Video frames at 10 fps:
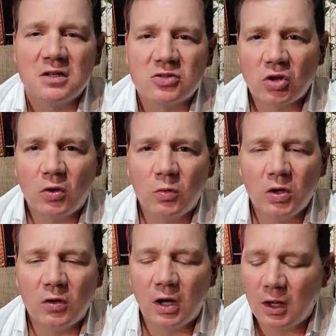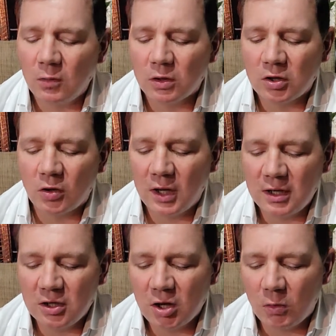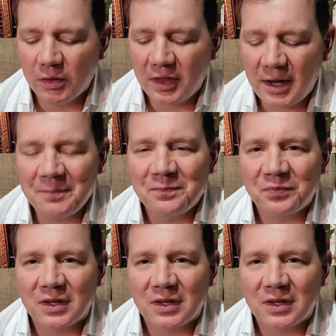So we'll go ahead and go with that.